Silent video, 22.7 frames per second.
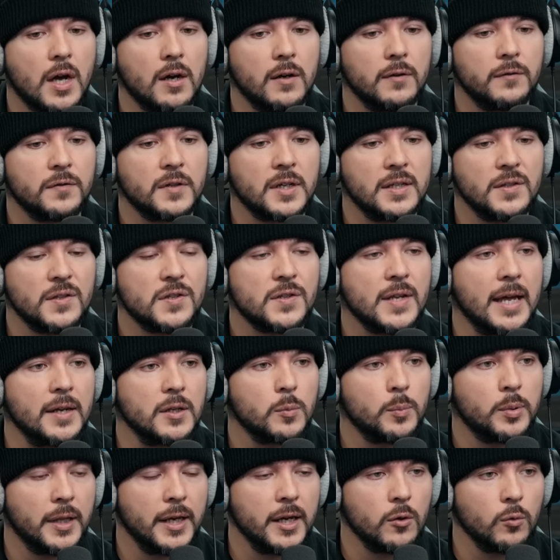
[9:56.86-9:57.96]
of
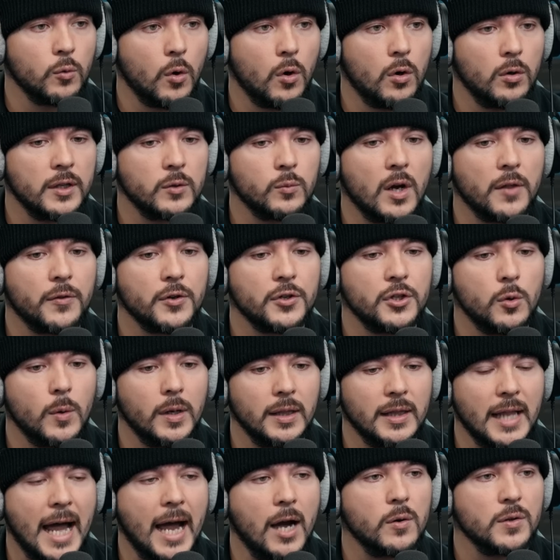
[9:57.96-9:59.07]
consent play a role in whether you
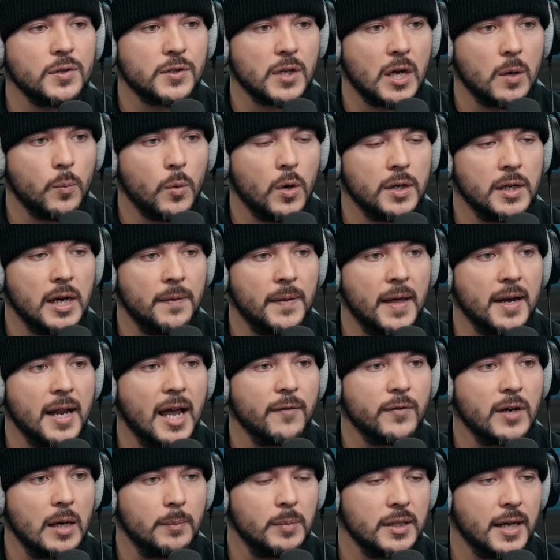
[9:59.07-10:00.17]
allow someone and then
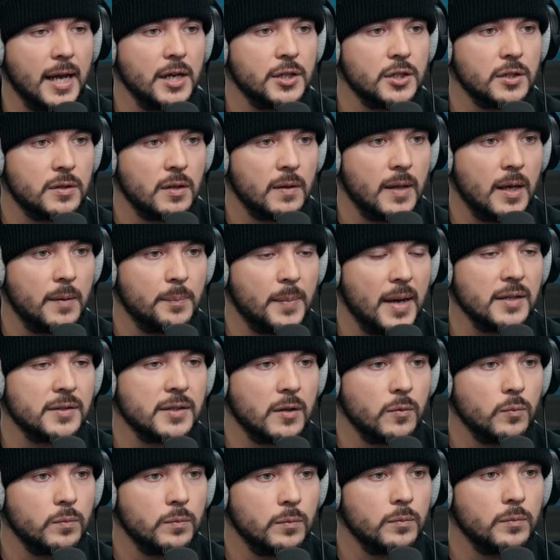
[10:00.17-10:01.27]
have an obligation to them based
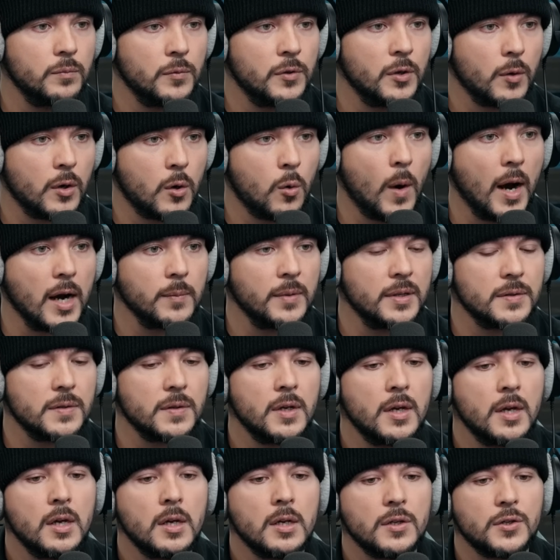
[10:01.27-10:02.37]
on the requirement.
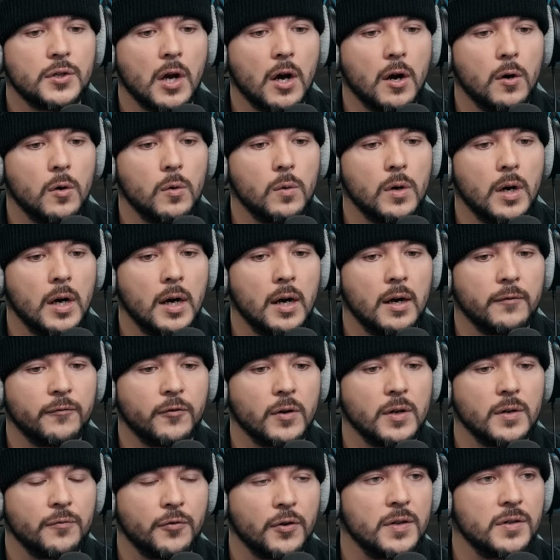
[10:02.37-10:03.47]
So, uh,
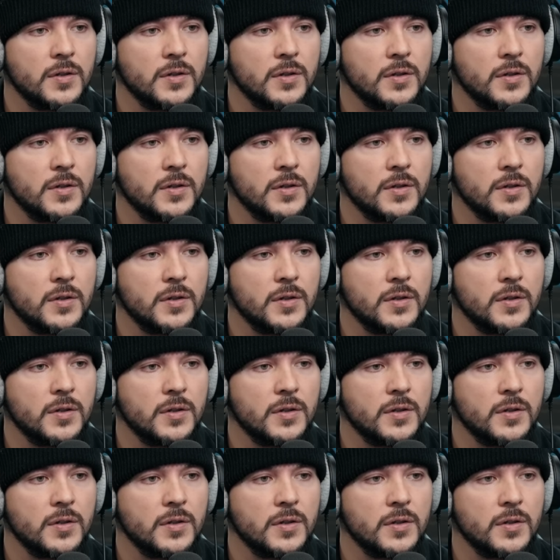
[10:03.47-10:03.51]
for for